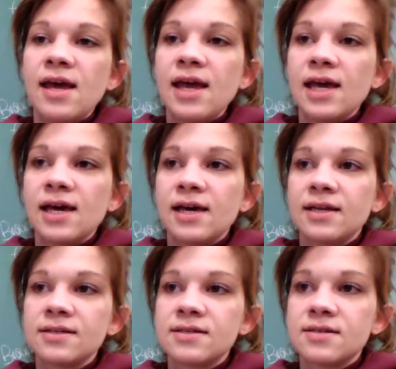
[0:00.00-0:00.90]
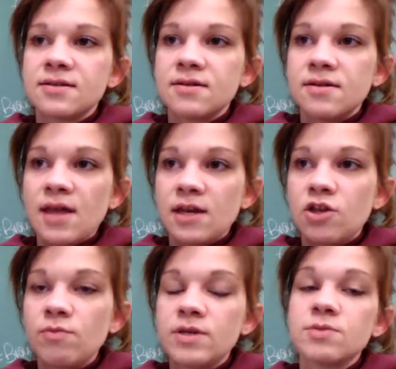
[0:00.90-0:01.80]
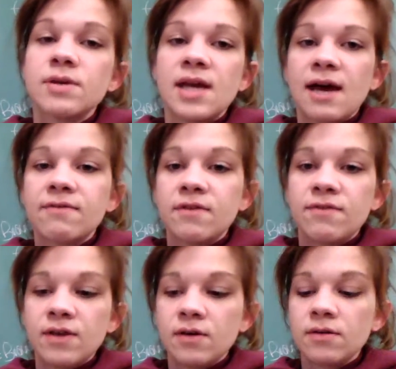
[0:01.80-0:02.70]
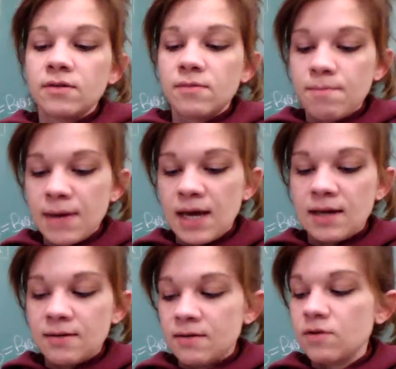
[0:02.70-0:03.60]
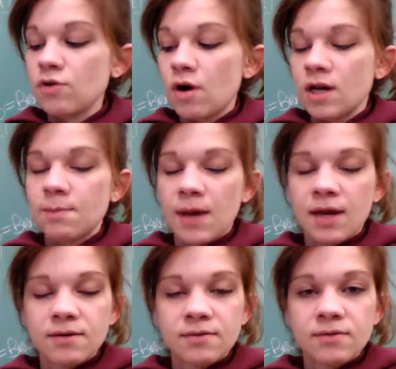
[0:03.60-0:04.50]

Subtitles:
and then humans wouldn't have to feel pain, chronic pain.